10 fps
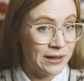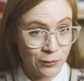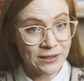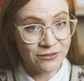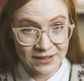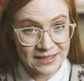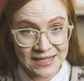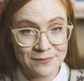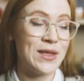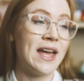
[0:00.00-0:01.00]
are quite
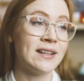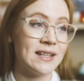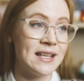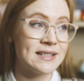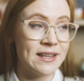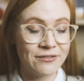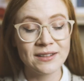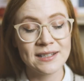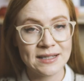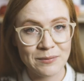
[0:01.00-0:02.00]
friendly and it's
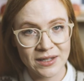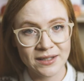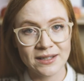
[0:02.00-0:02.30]
definitely something